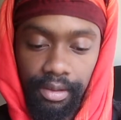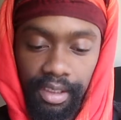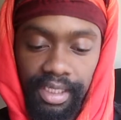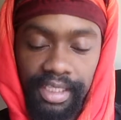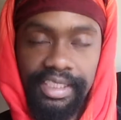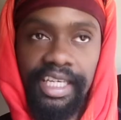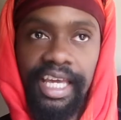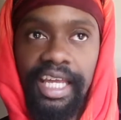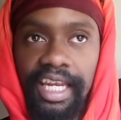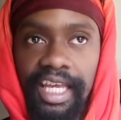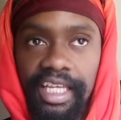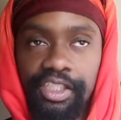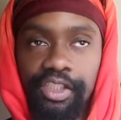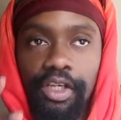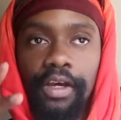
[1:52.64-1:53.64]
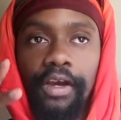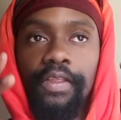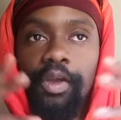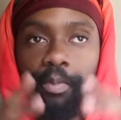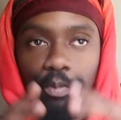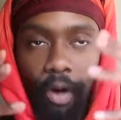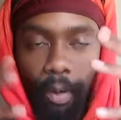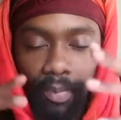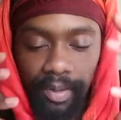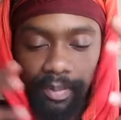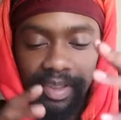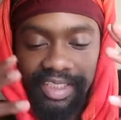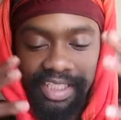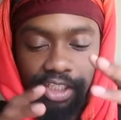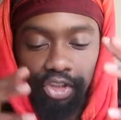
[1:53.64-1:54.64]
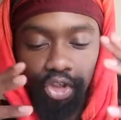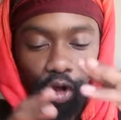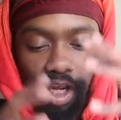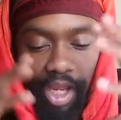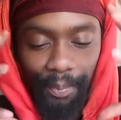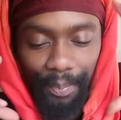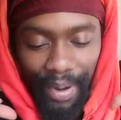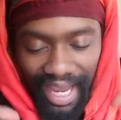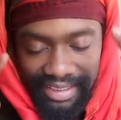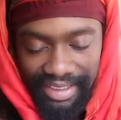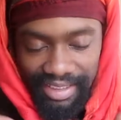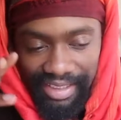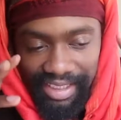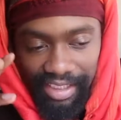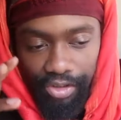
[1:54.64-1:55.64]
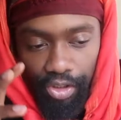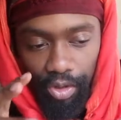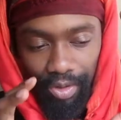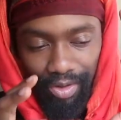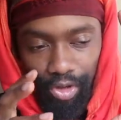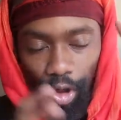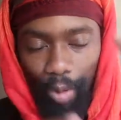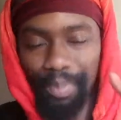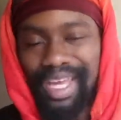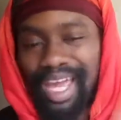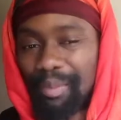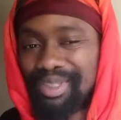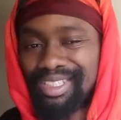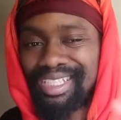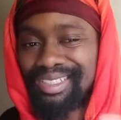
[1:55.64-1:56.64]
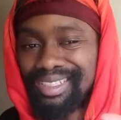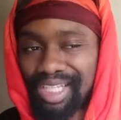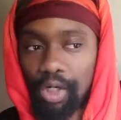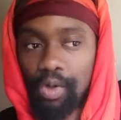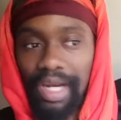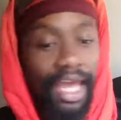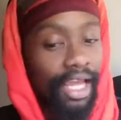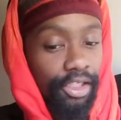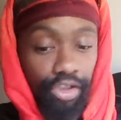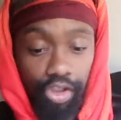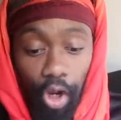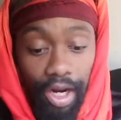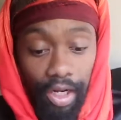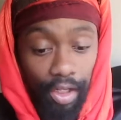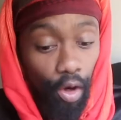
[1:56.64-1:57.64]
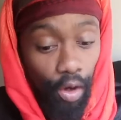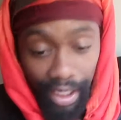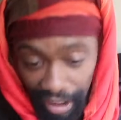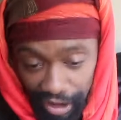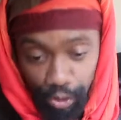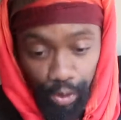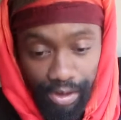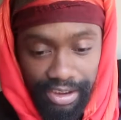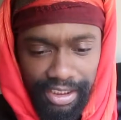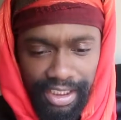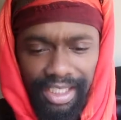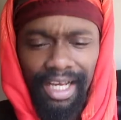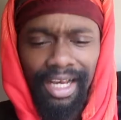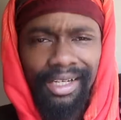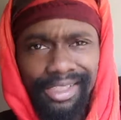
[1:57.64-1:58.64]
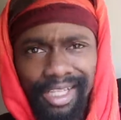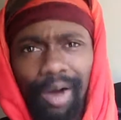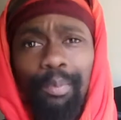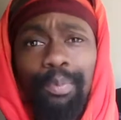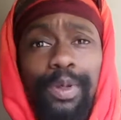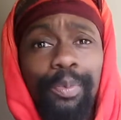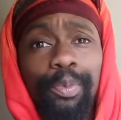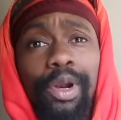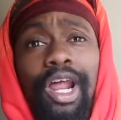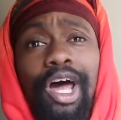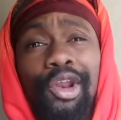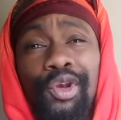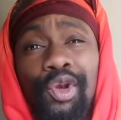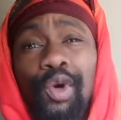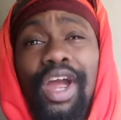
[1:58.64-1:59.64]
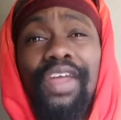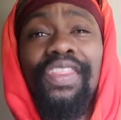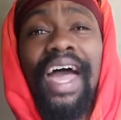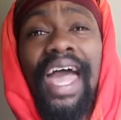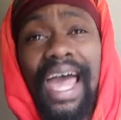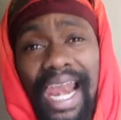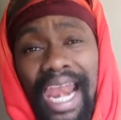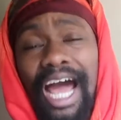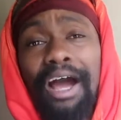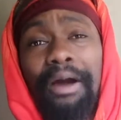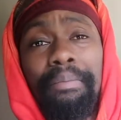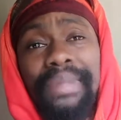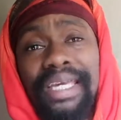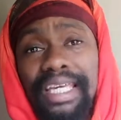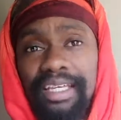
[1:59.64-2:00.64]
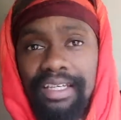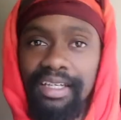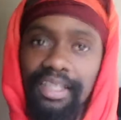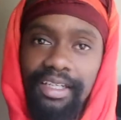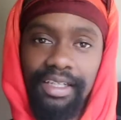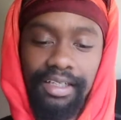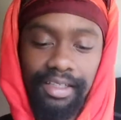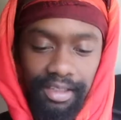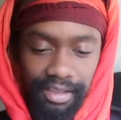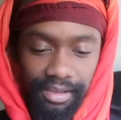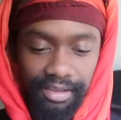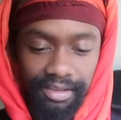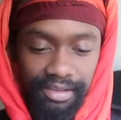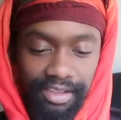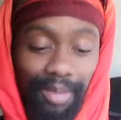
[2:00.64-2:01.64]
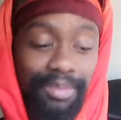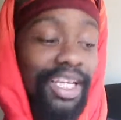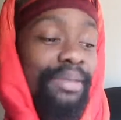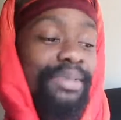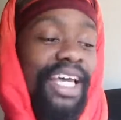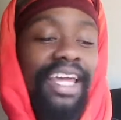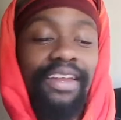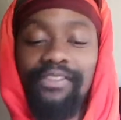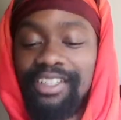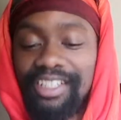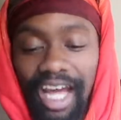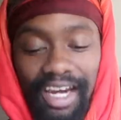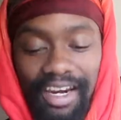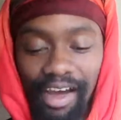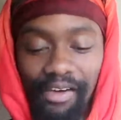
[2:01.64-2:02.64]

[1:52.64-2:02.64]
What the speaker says: And it's the problem is in your capacity to not be able to deal with, like, don't get twisted. Some people annoy the hell out of me. Sometimes they ain't even done